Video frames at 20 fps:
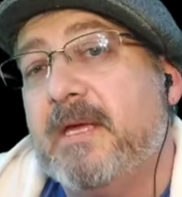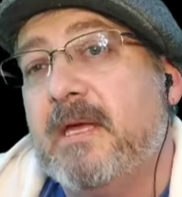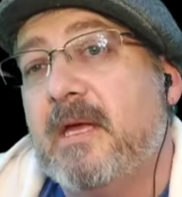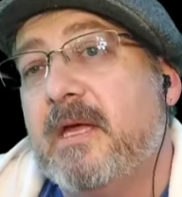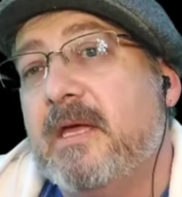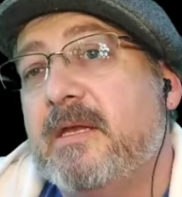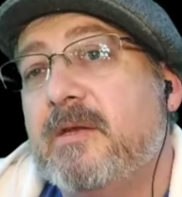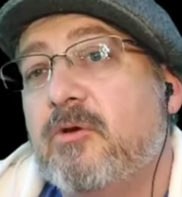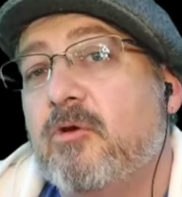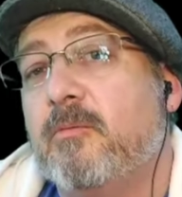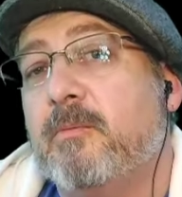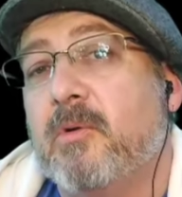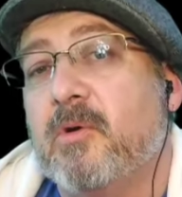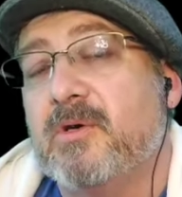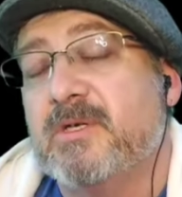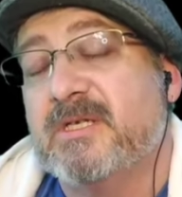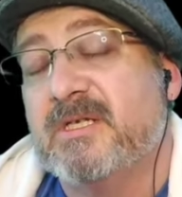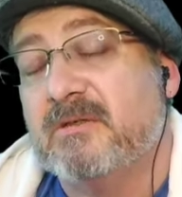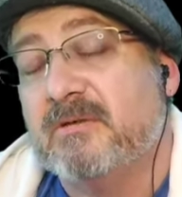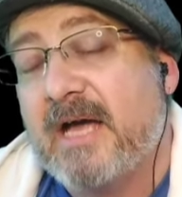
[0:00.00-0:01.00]
be in your
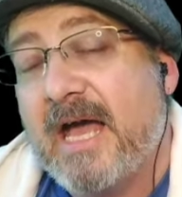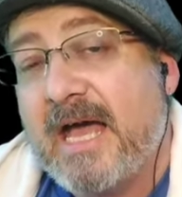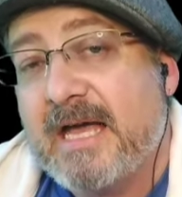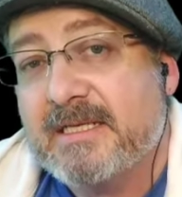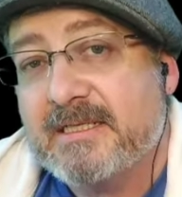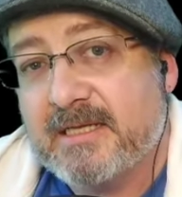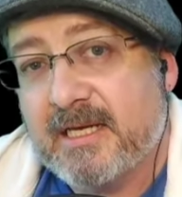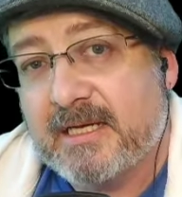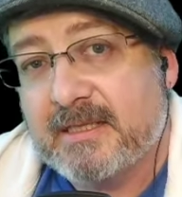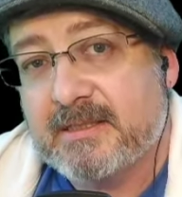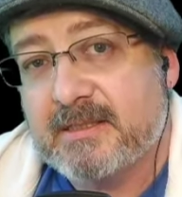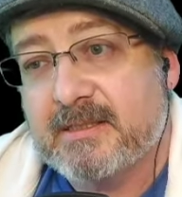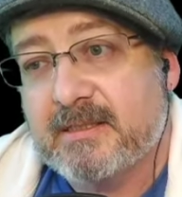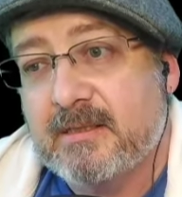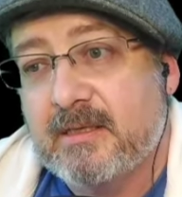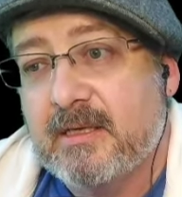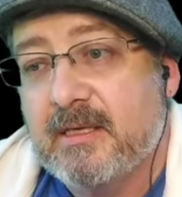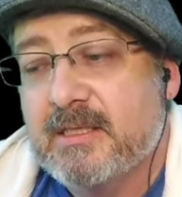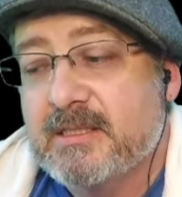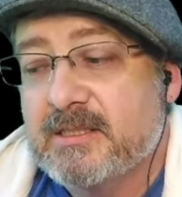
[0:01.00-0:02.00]
personal assets.
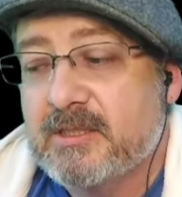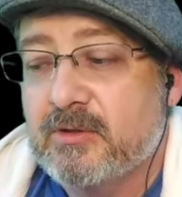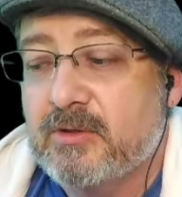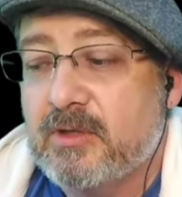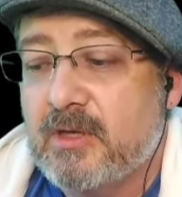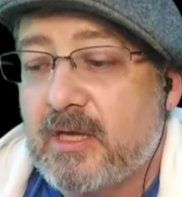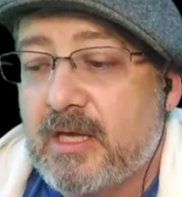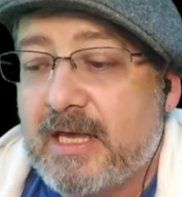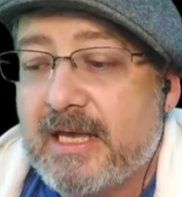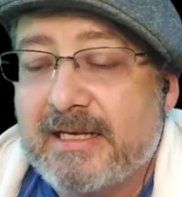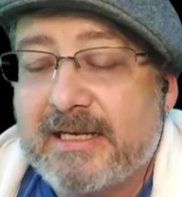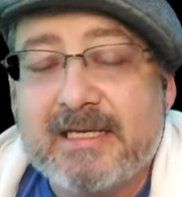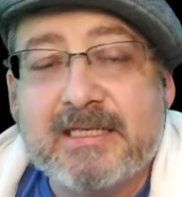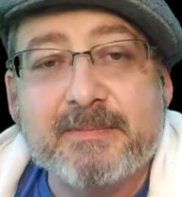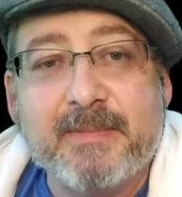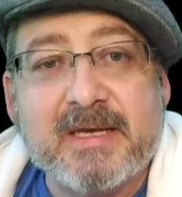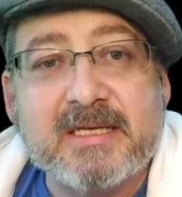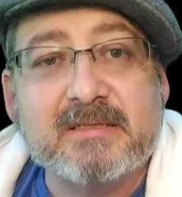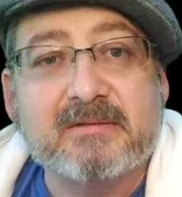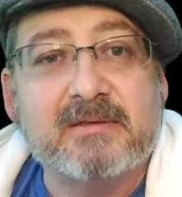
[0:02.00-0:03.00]
So it
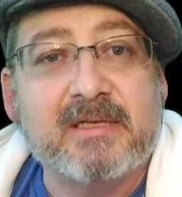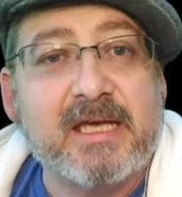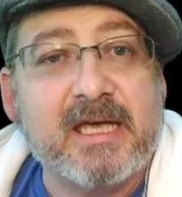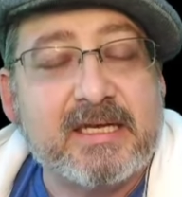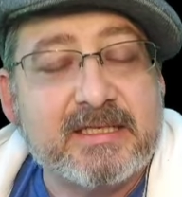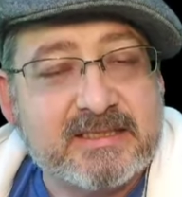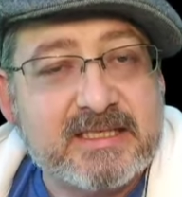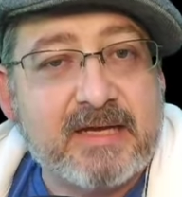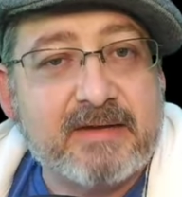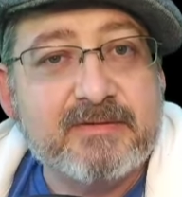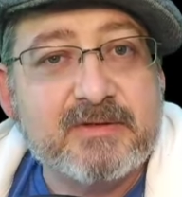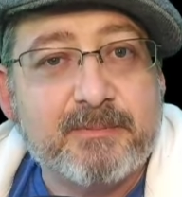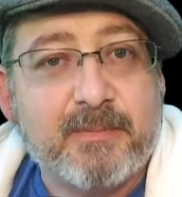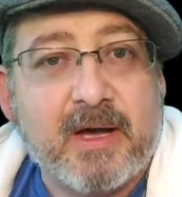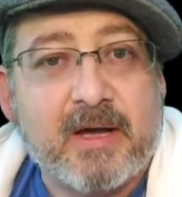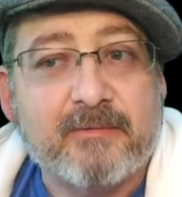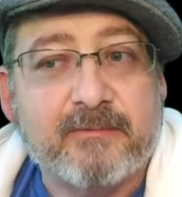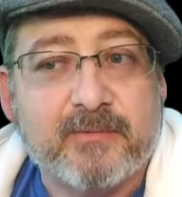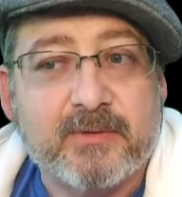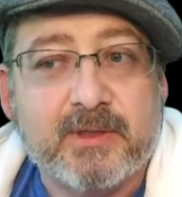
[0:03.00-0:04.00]
is basically a safe
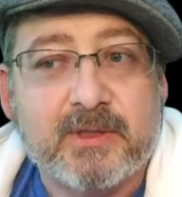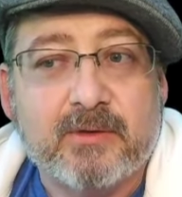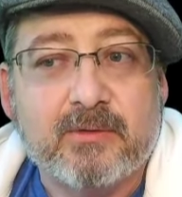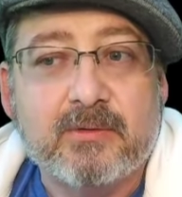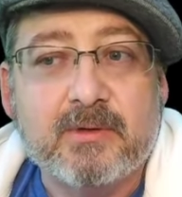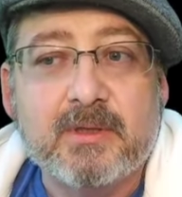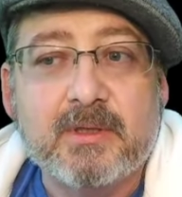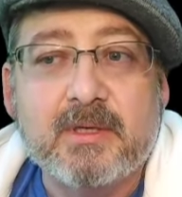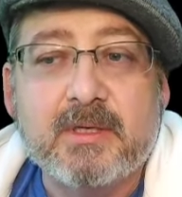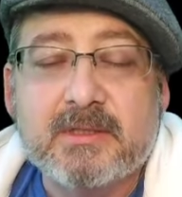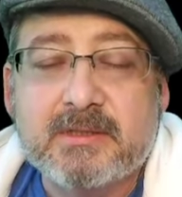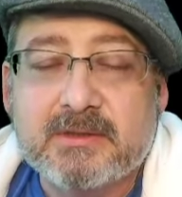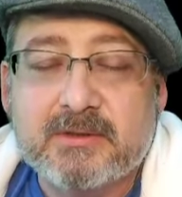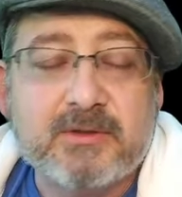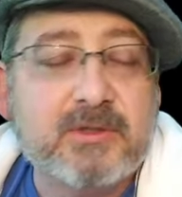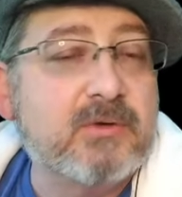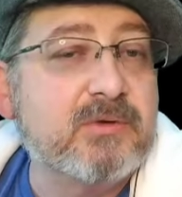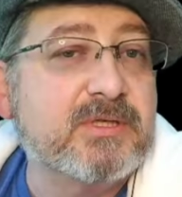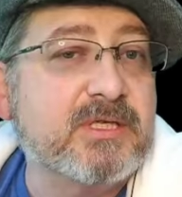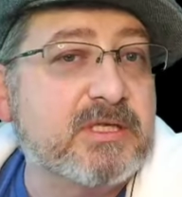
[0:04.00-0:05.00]
spot for you to
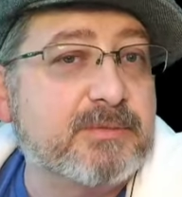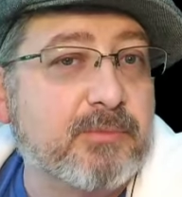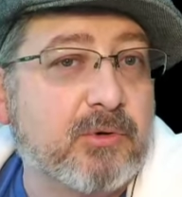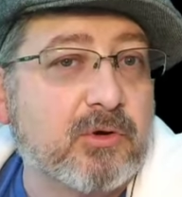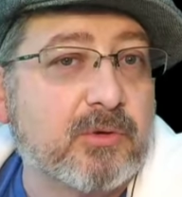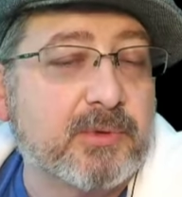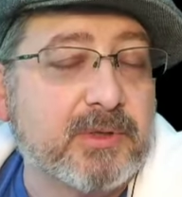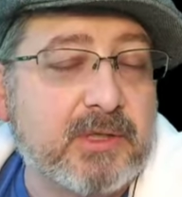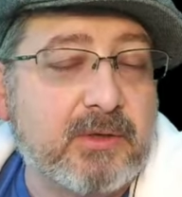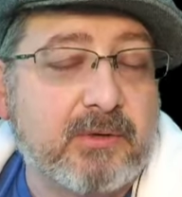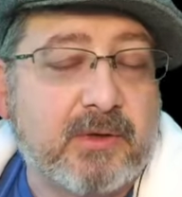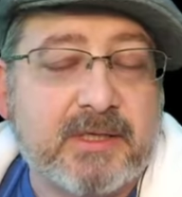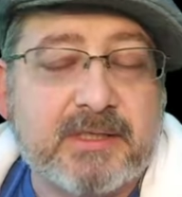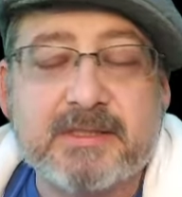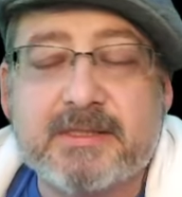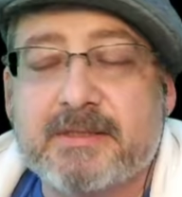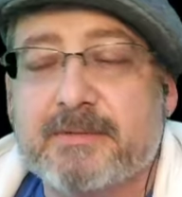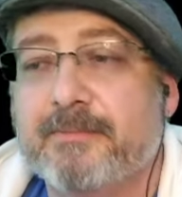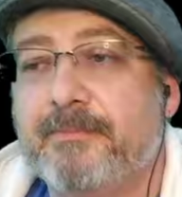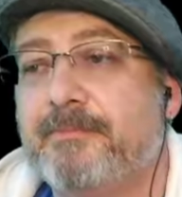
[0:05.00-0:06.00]
use these portable
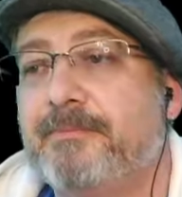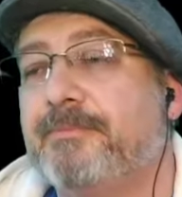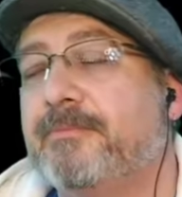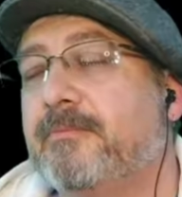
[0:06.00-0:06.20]
units.